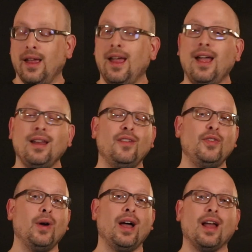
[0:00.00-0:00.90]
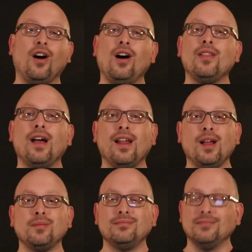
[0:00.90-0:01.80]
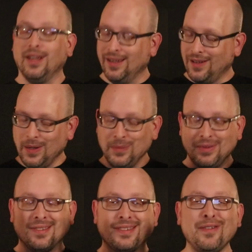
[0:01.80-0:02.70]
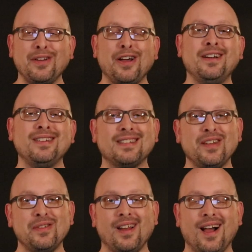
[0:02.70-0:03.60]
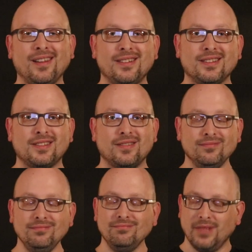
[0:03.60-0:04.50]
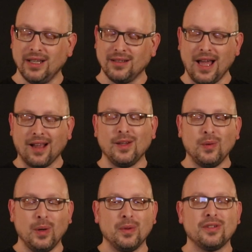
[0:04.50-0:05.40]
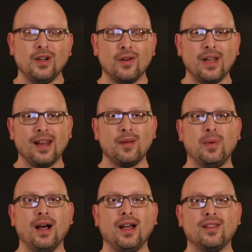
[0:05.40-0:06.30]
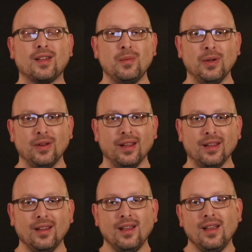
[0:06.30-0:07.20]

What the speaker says: And if you add all that up, it comes to $707, exactly what was donated by the community.